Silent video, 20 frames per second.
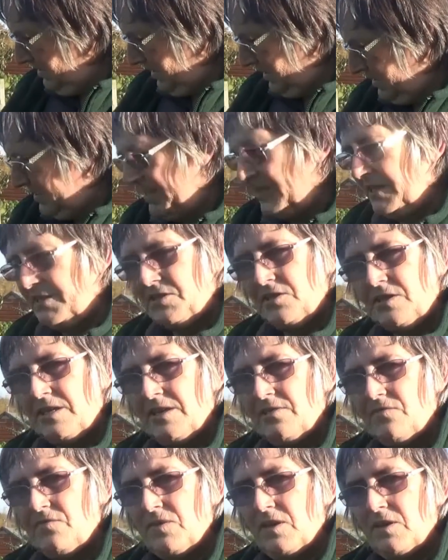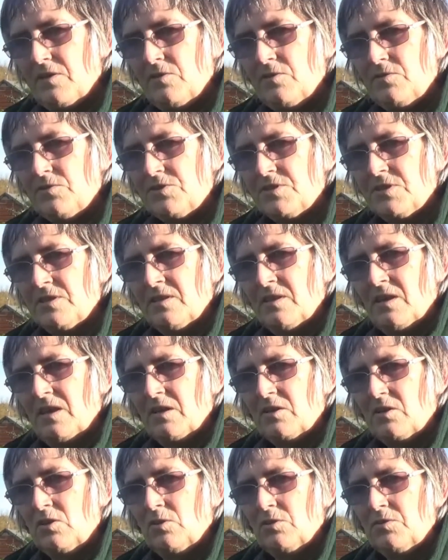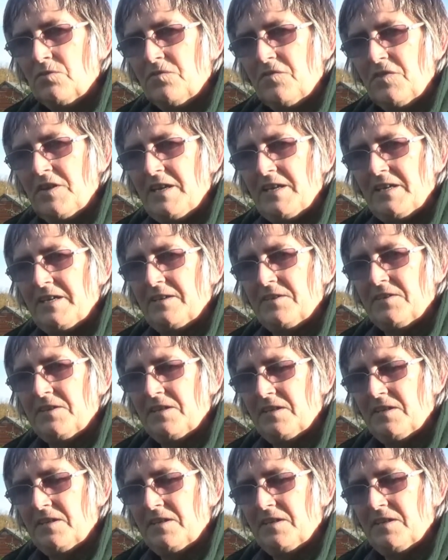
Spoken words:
I need to give those a good feed.